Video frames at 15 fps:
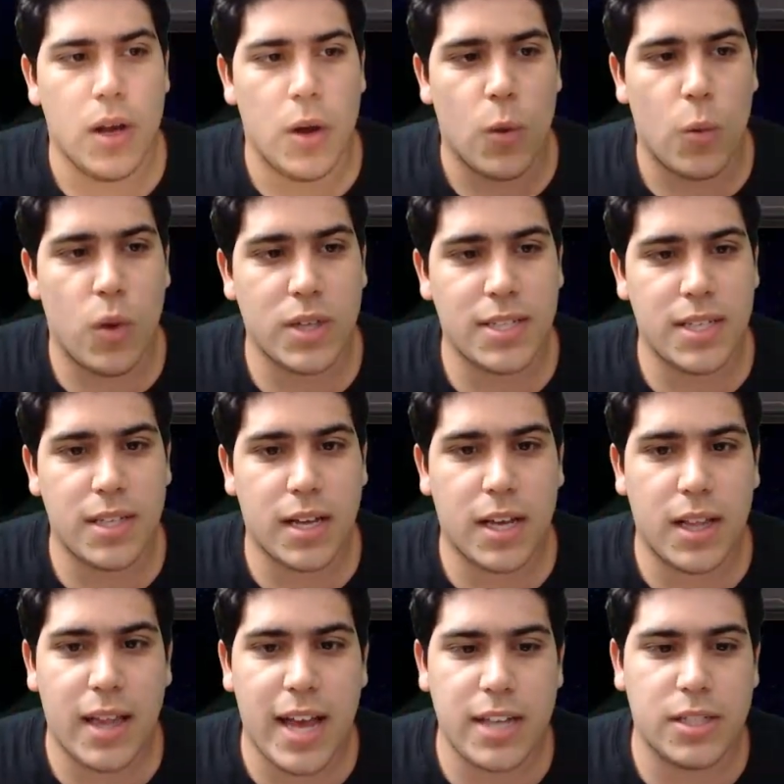what's in the
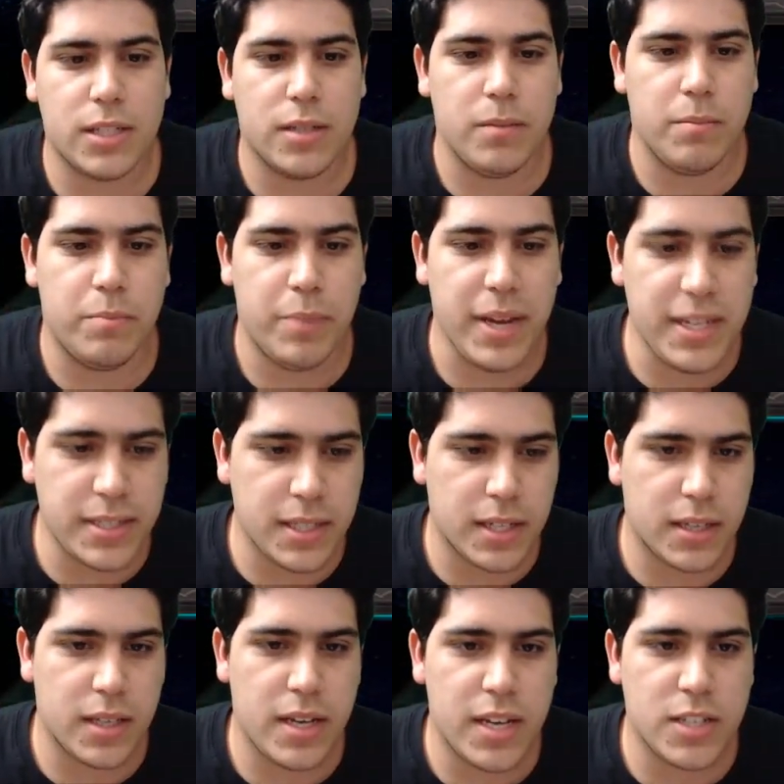collection?
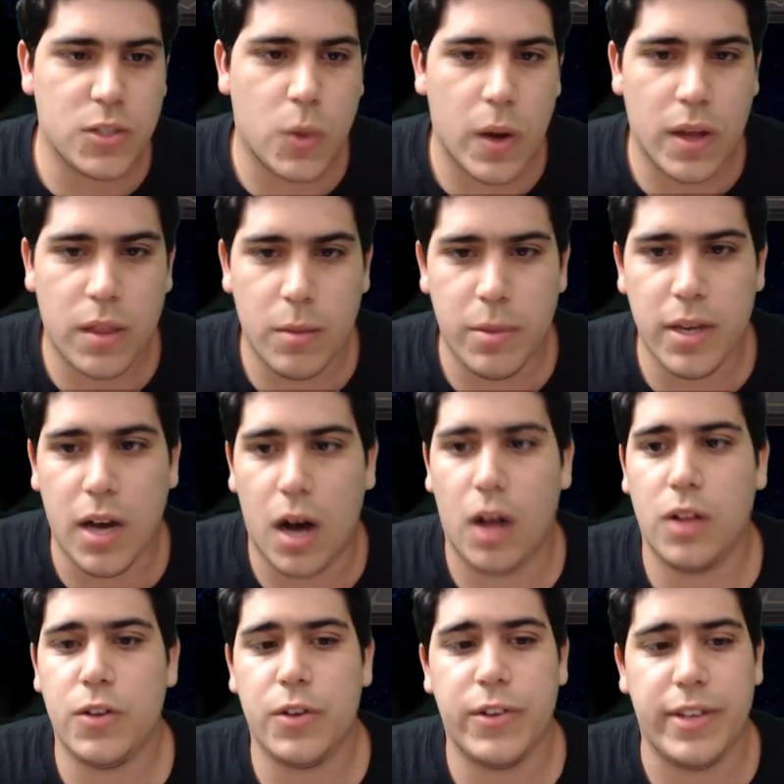Basically, it's going to be
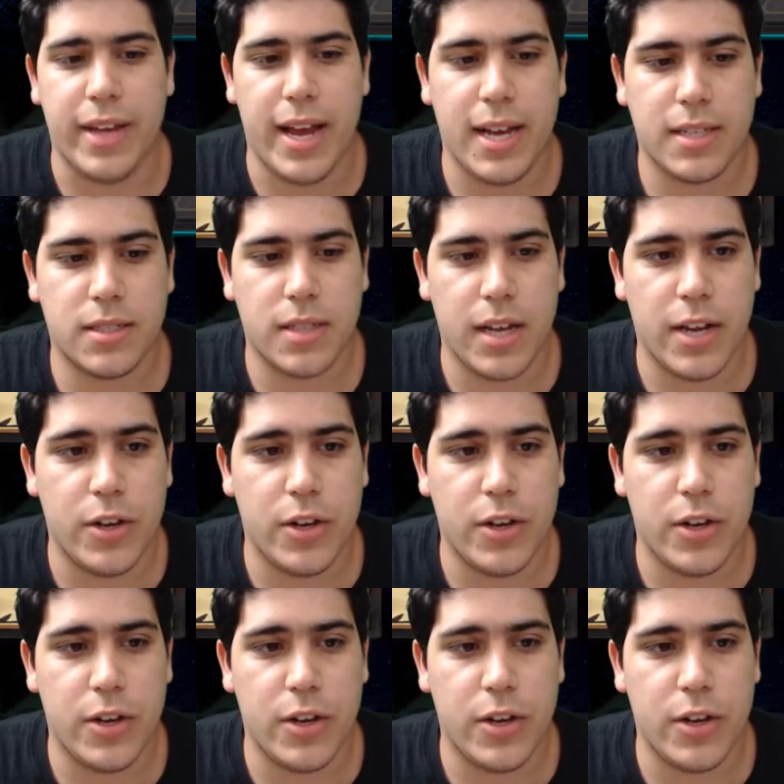all your decks,